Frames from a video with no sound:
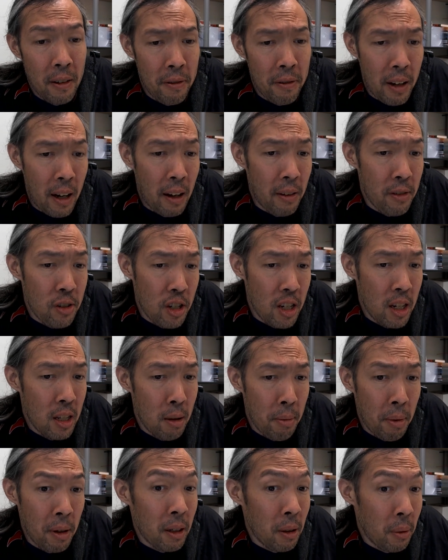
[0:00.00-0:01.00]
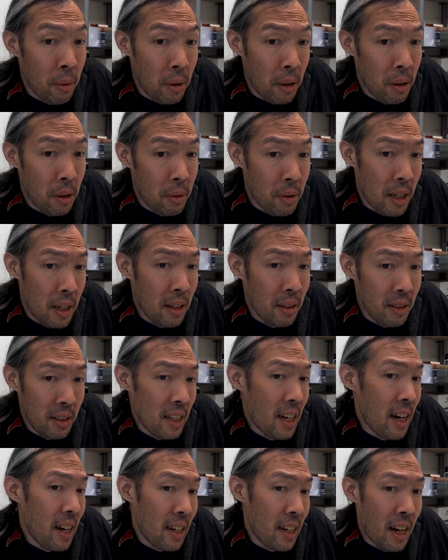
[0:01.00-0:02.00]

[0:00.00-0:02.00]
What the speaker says: 5G, depending on where the hotel's at.